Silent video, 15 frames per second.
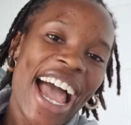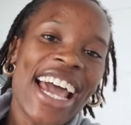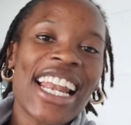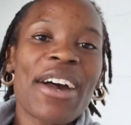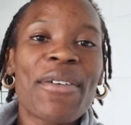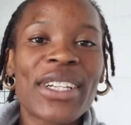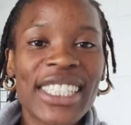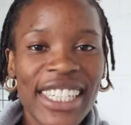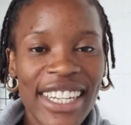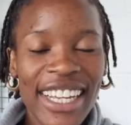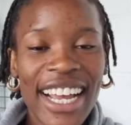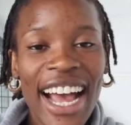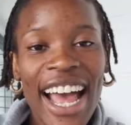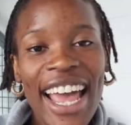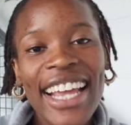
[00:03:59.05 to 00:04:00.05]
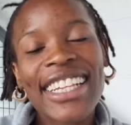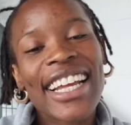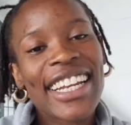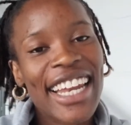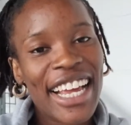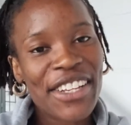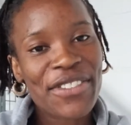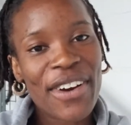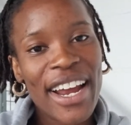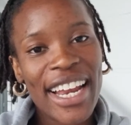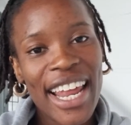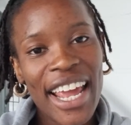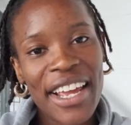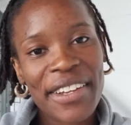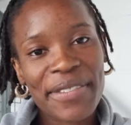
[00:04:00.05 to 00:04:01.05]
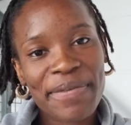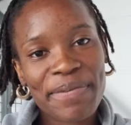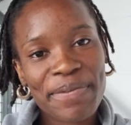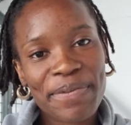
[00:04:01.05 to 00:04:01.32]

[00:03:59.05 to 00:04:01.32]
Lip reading: and I will see you guys next Friday.